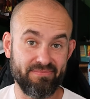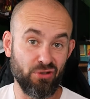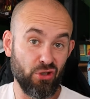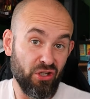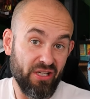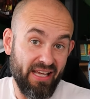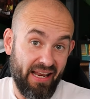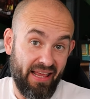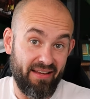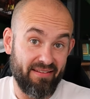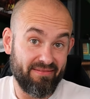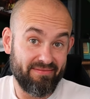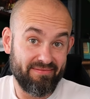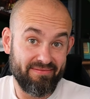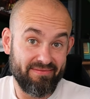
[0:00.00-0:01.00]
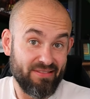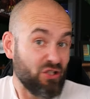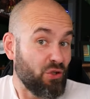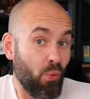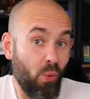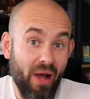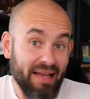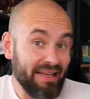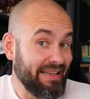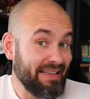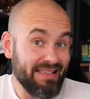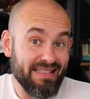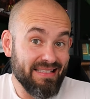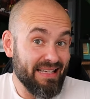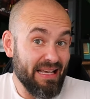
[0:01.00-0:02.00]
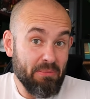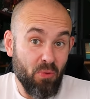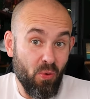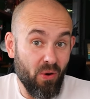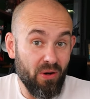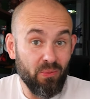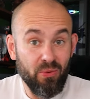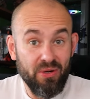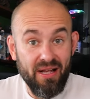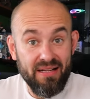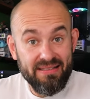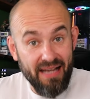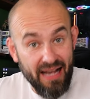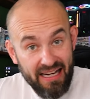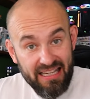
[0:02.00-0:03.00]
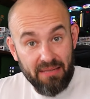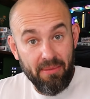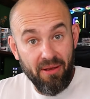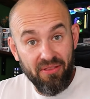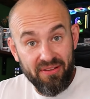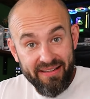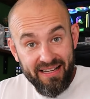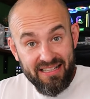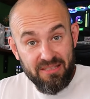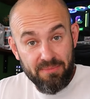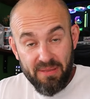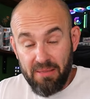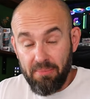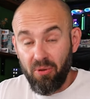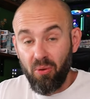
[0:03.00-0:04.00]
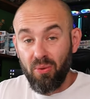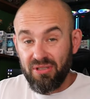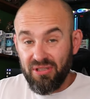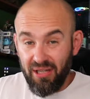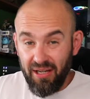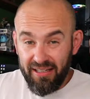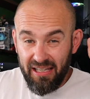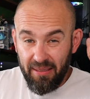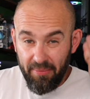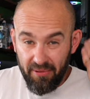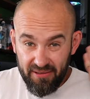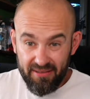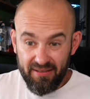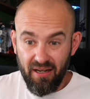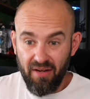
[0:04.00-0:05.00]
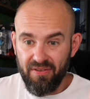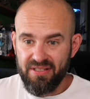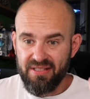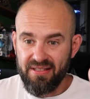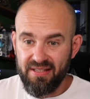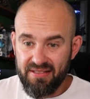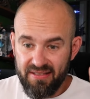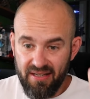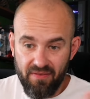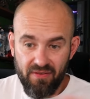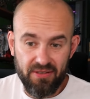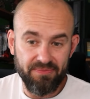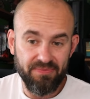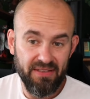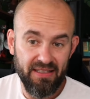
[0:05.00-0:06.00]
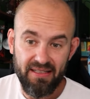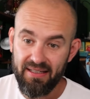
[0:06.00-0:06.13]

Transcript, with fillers: Look at it. Do I need to say more? We're not talking about the guts, people. We're talking about the covers in this cover.